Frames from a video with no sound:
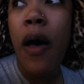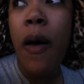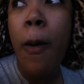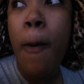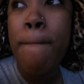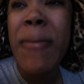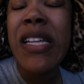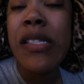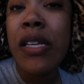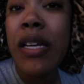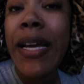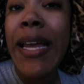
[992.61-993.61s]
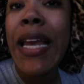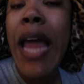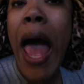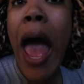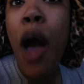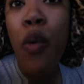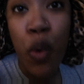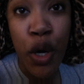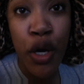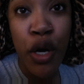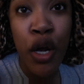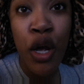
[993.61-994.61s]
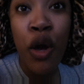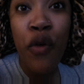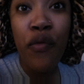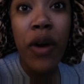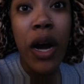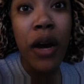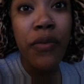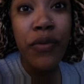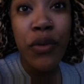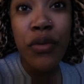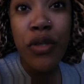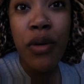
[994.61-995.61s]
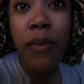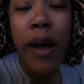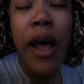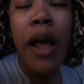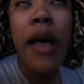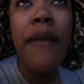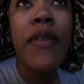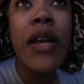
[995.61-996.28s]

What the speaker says: it took an hour for our food to arrive.